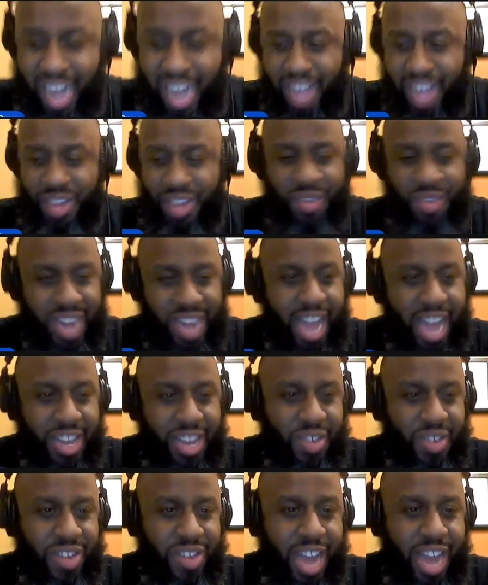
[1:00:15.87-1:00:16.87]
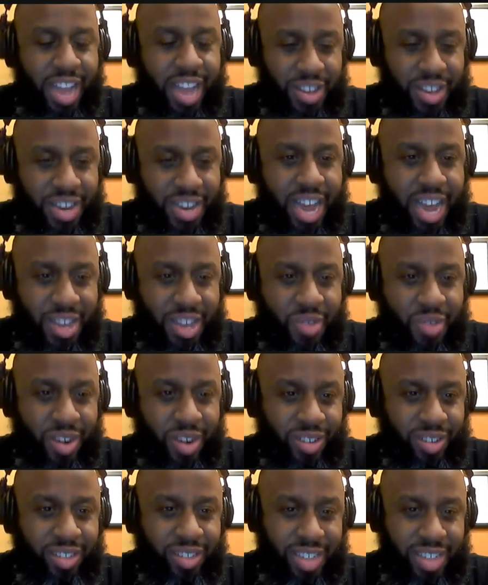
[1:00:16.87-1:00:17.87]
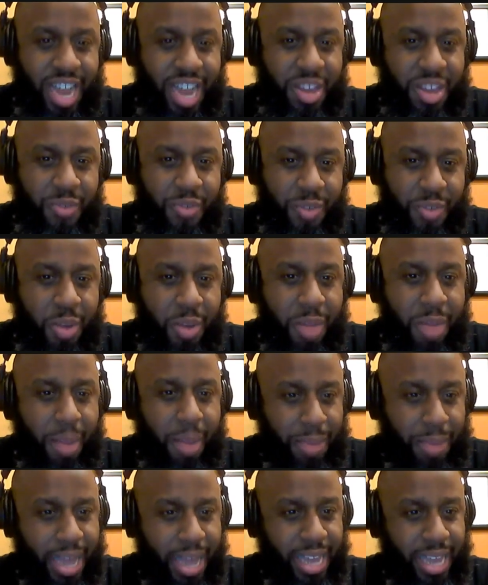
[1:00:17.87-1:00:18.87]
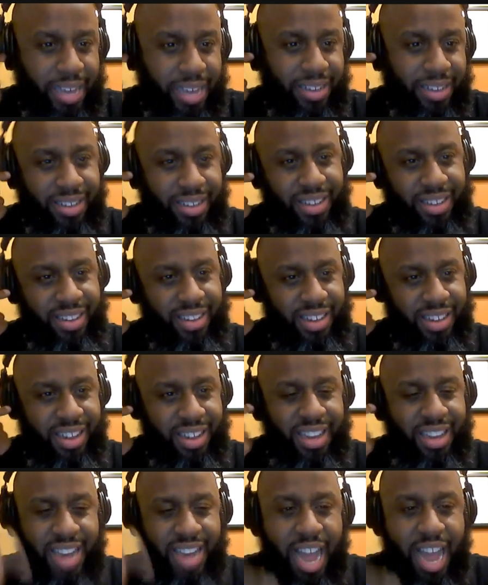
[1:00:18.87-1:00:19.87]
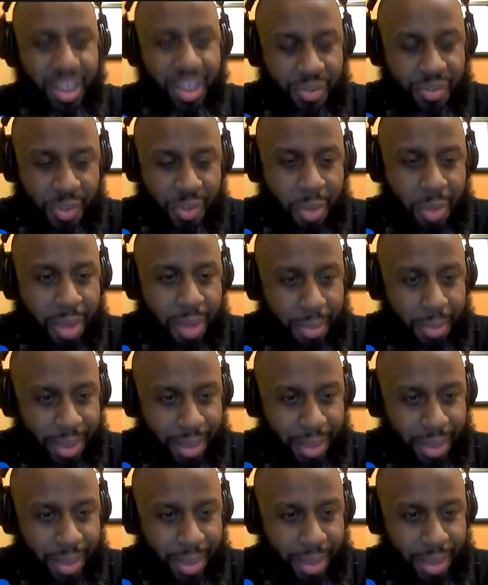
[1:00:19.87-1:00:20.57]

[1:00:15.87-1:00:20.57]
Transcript: you understand. Now you feel my pain. Now you feel my pain.